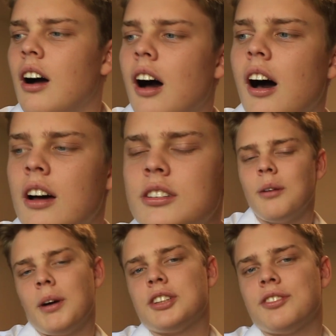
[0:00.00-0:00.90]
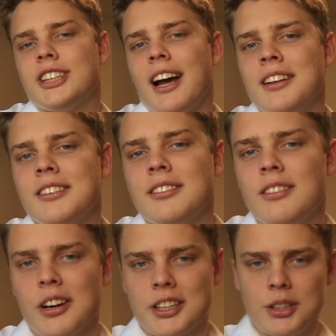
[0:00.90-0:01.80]
Ugh, not much of a talent.
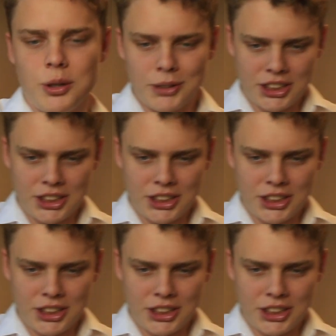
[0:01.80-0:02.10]
I can do it